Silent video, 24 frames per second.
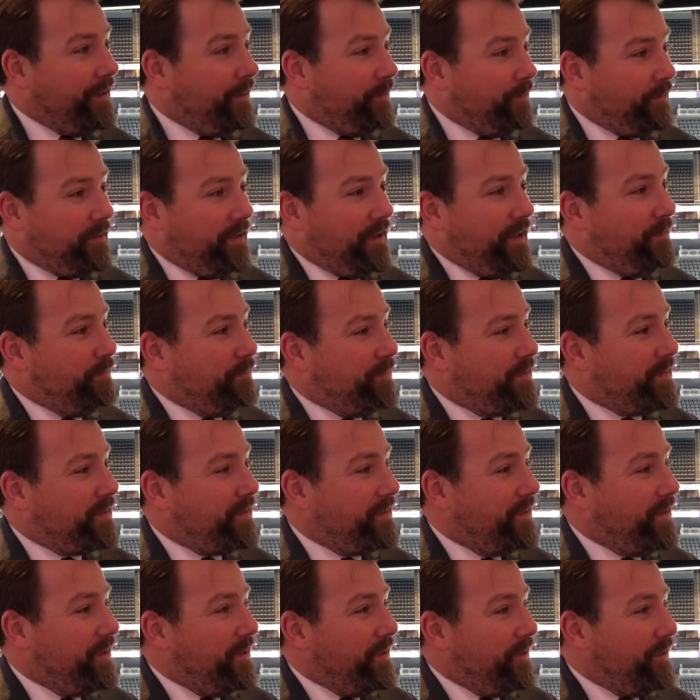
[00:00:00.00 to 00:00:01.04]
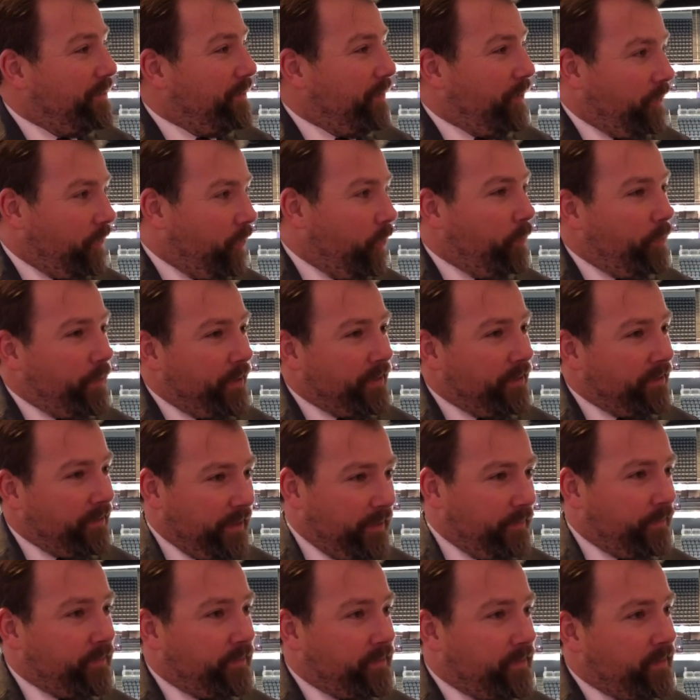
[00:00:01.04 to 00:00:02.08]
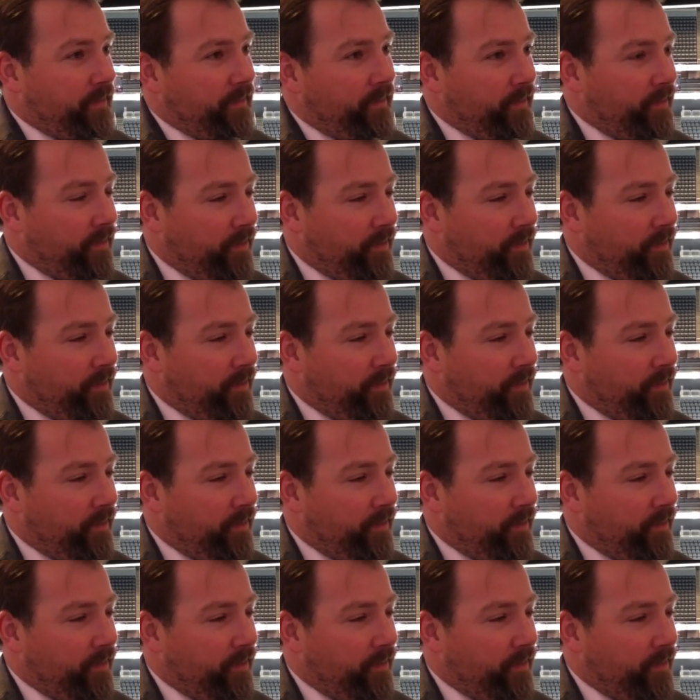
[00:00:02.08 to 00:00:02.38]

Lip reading: other teams are hoping the Leafs,